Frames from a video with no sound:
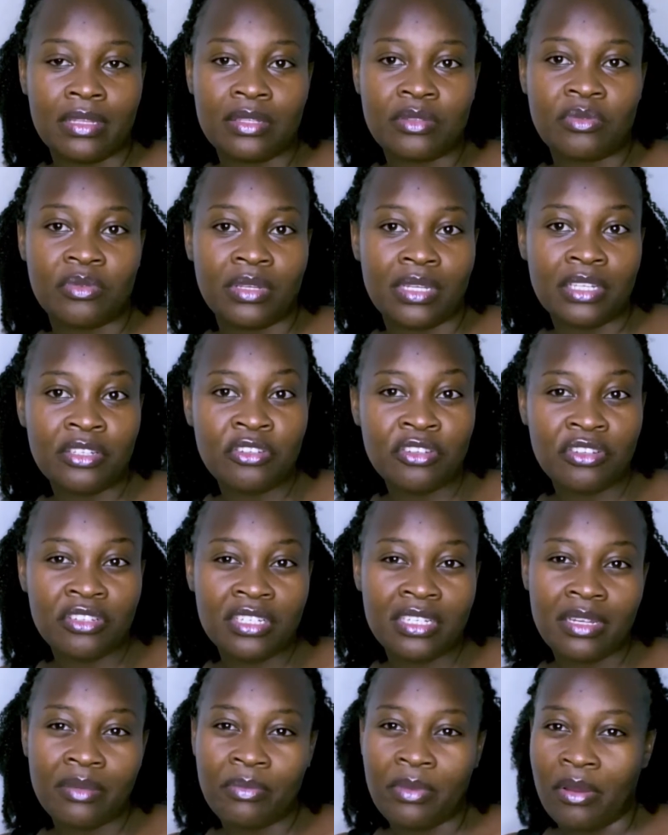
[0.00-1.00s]
this
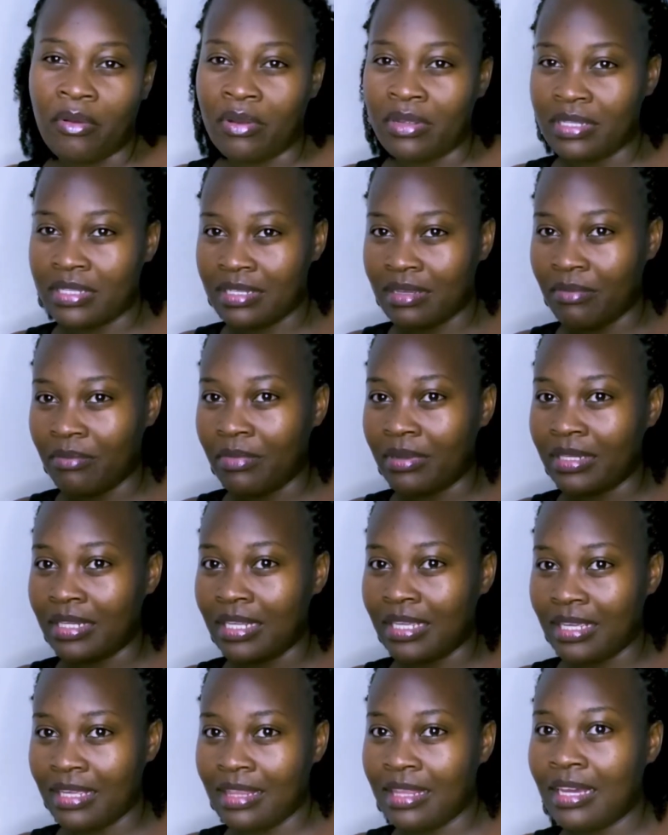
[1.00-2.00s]
relationship, I want someone
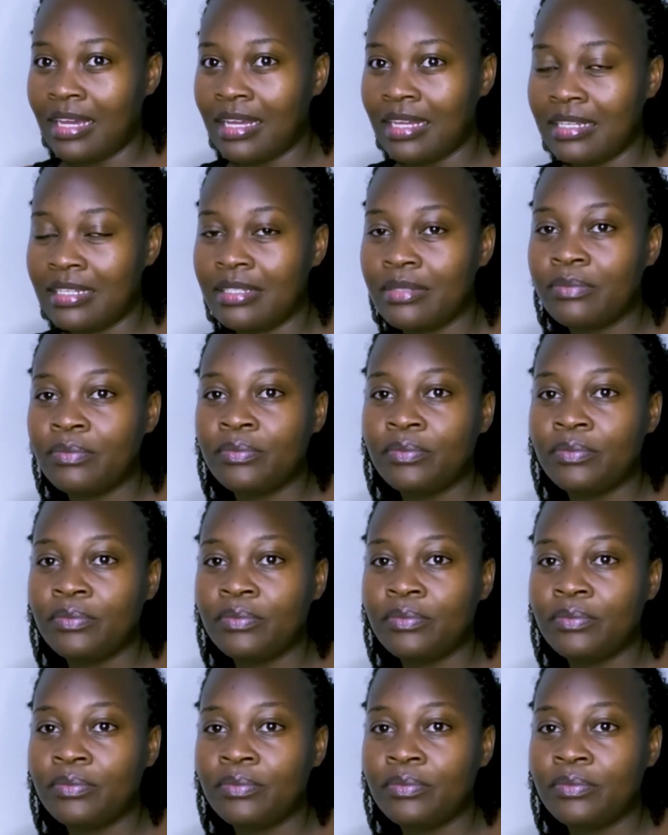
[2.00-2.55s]
like that,